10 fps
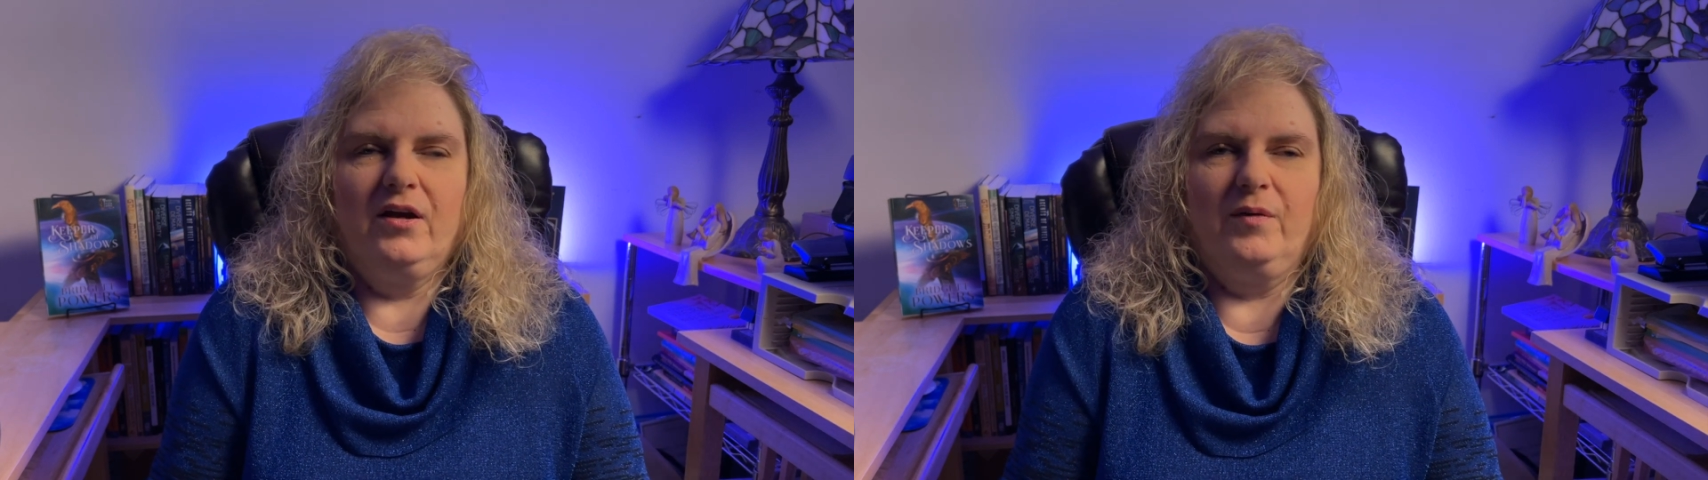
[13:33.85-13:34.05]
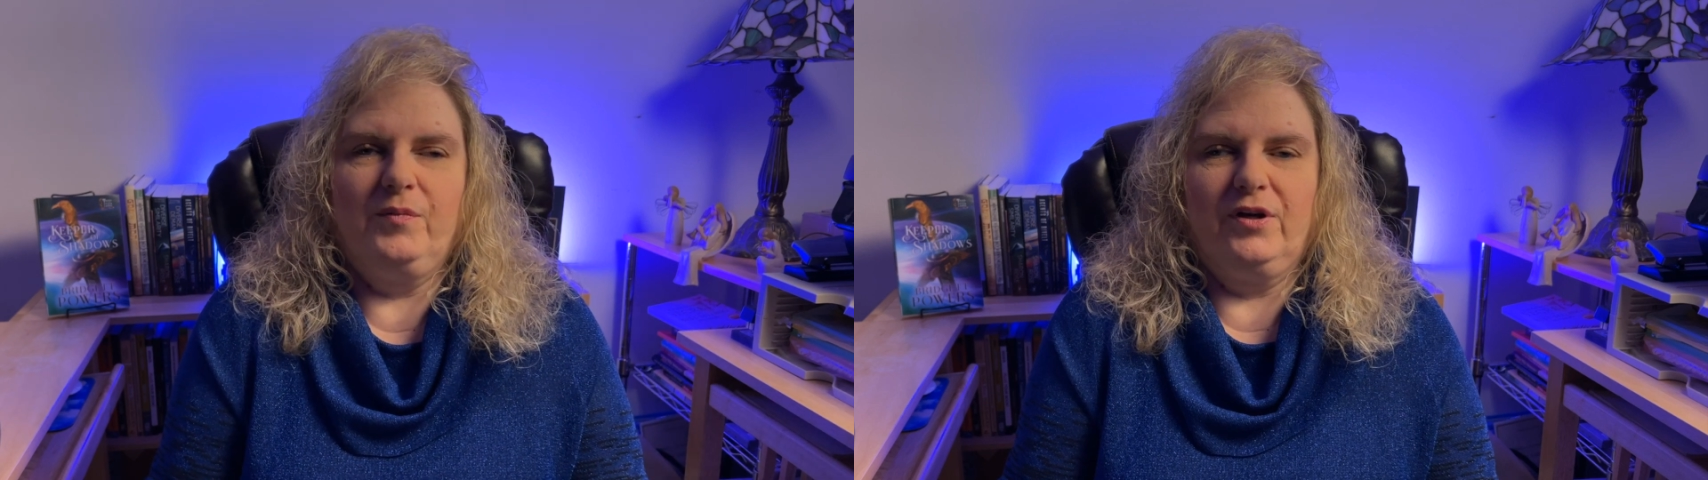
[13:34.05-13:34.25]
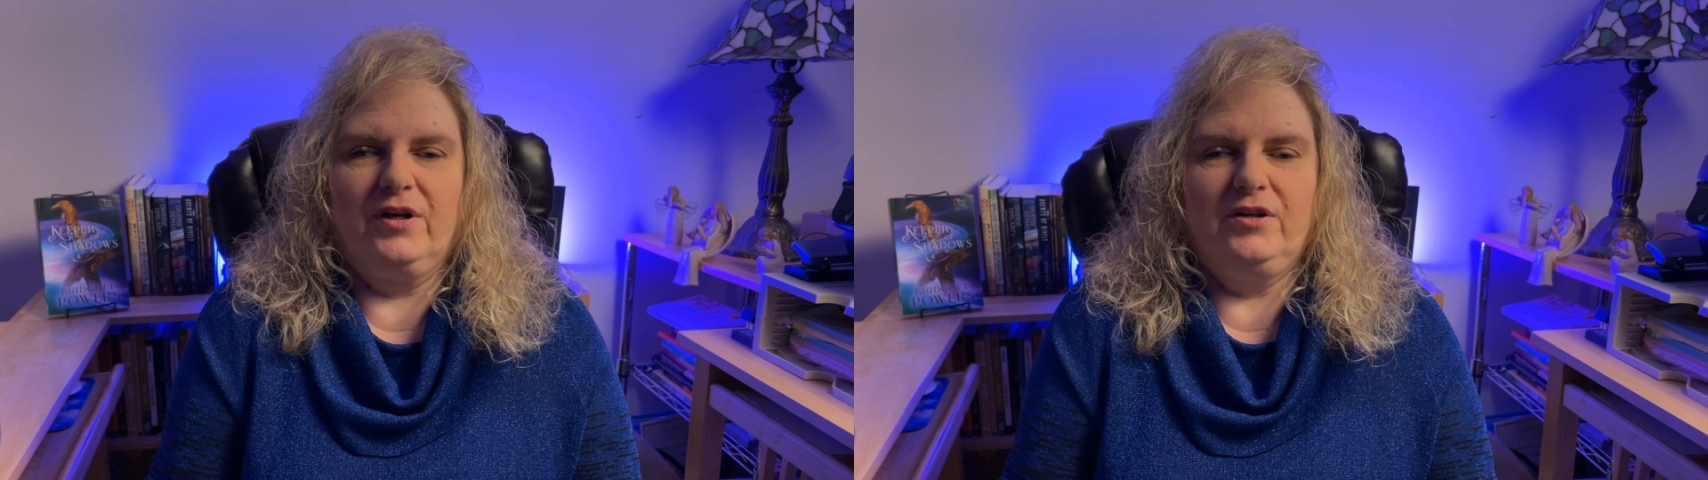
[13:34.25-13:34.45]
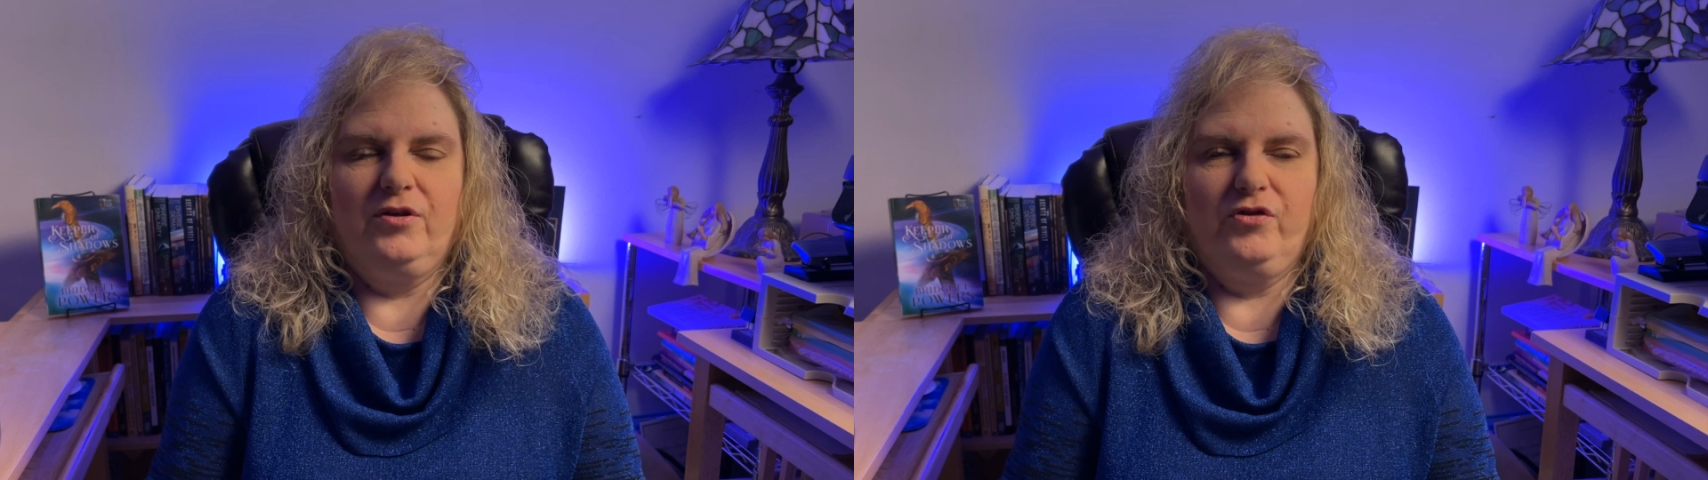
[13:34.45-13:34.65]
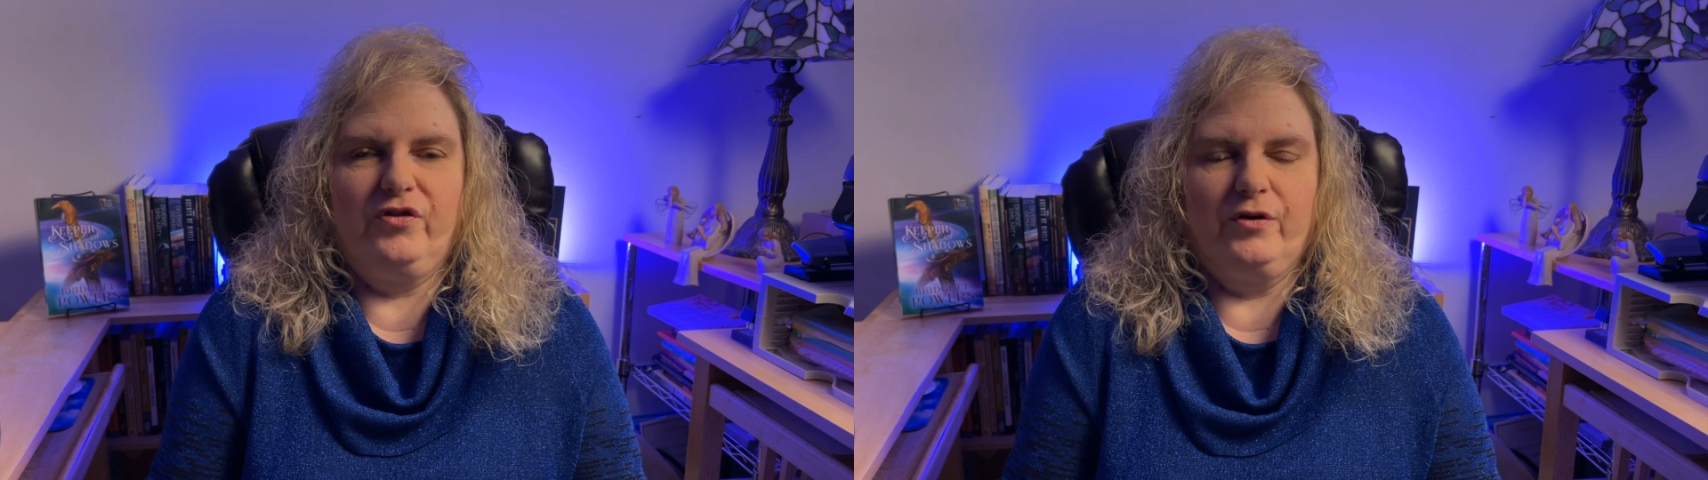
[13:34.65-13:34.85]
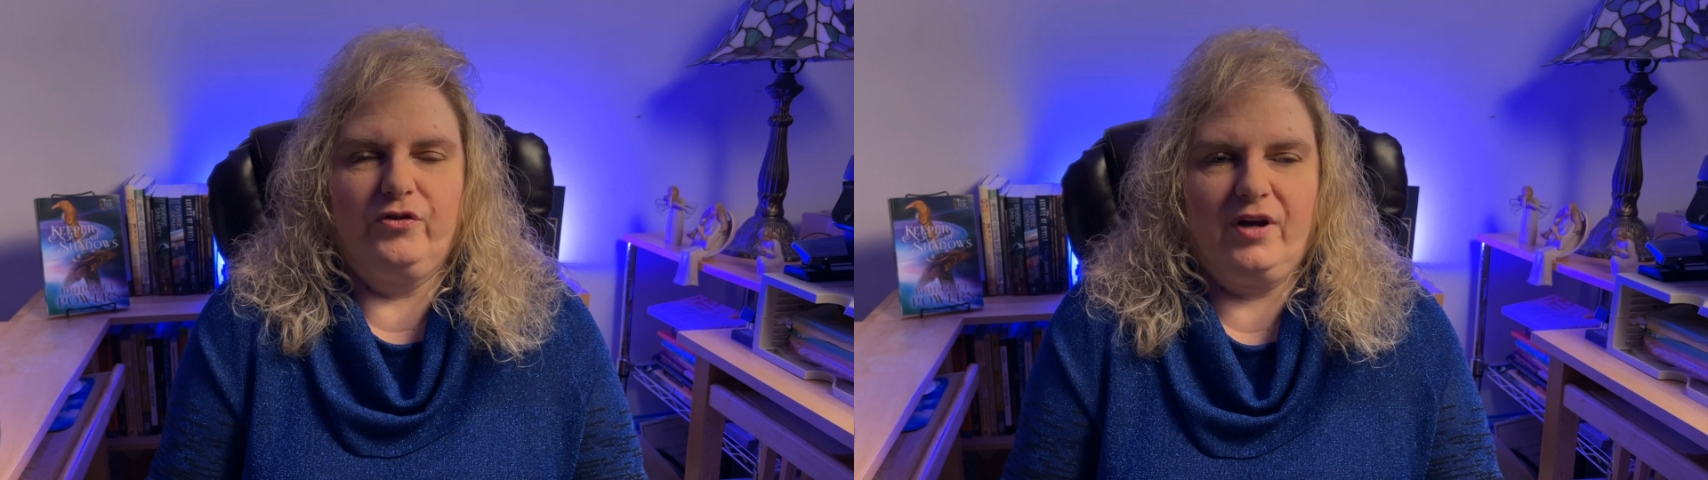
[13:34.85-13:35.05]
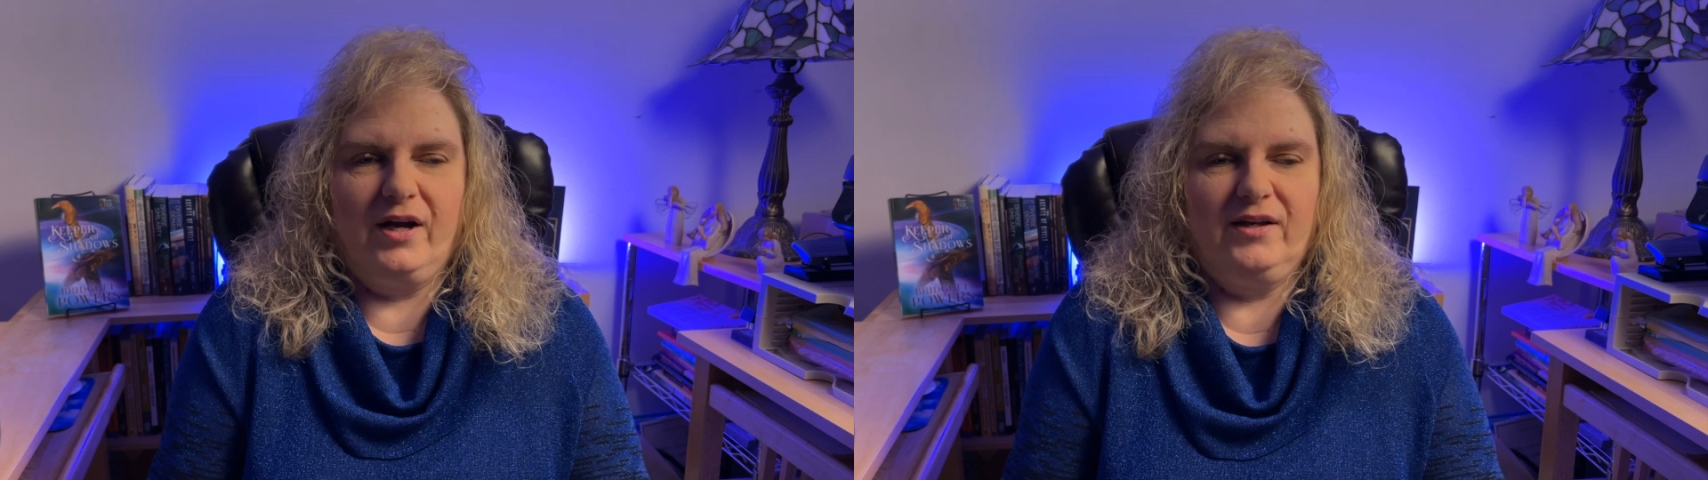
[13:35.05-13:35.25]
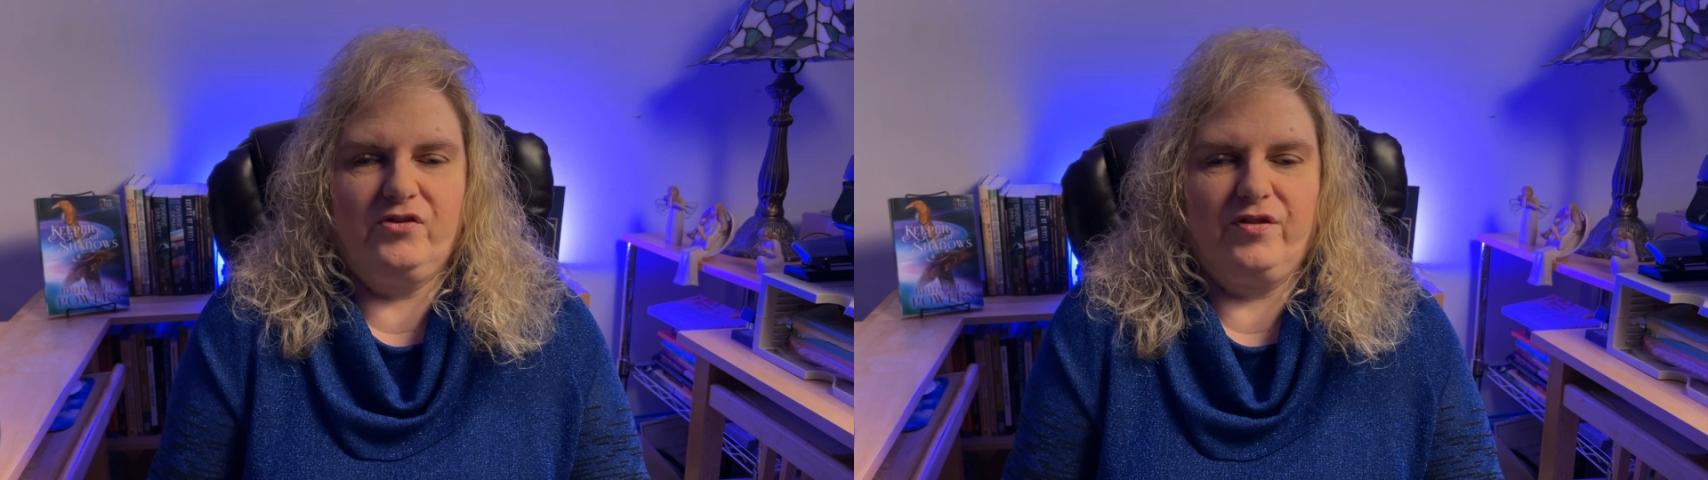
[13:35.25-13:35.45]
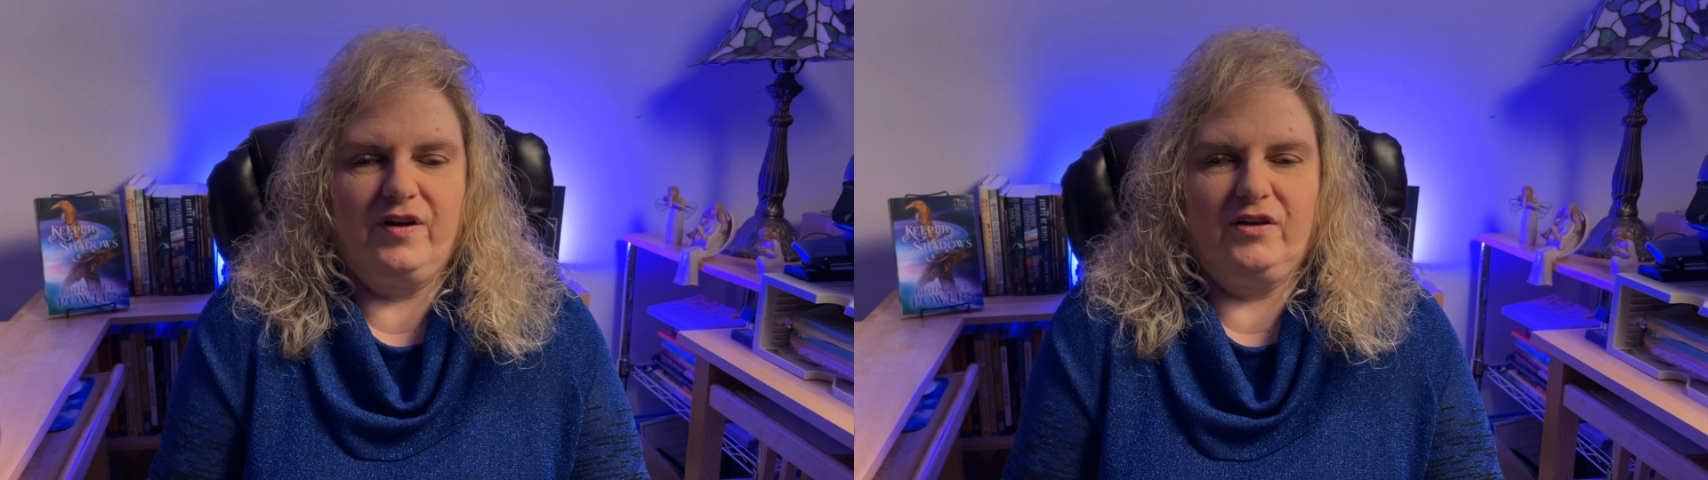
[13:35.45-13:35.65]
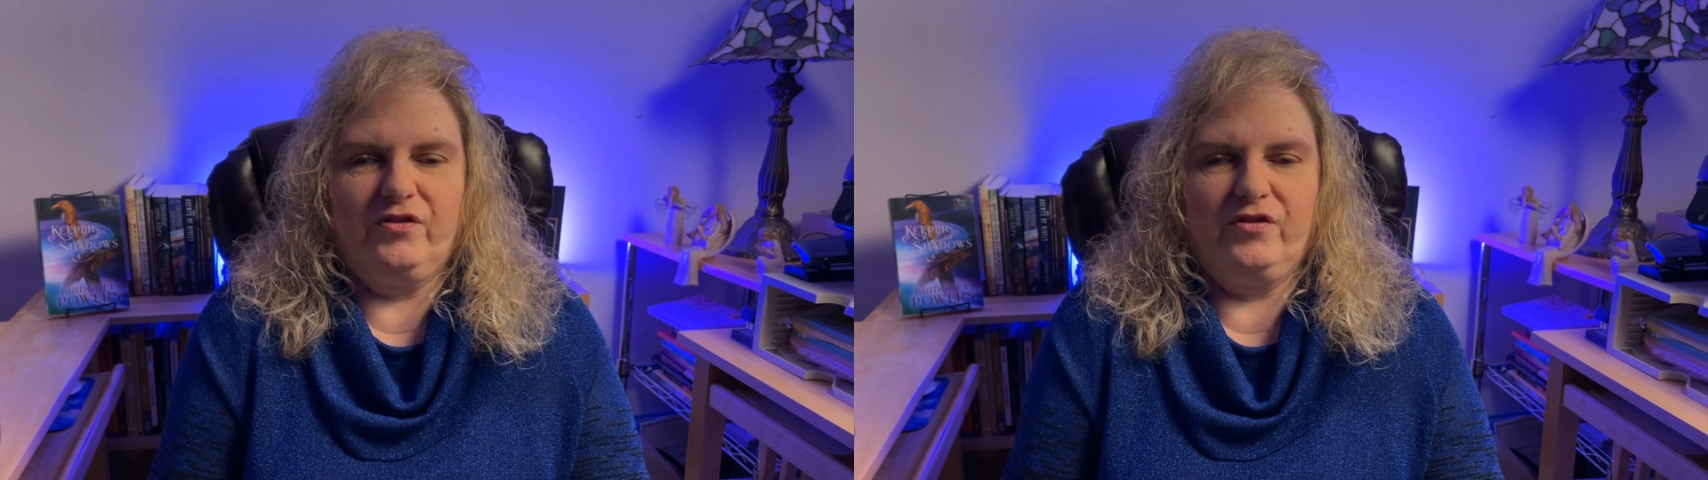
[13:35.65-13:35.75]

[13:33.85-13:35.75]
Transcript: You can use those kinds of things,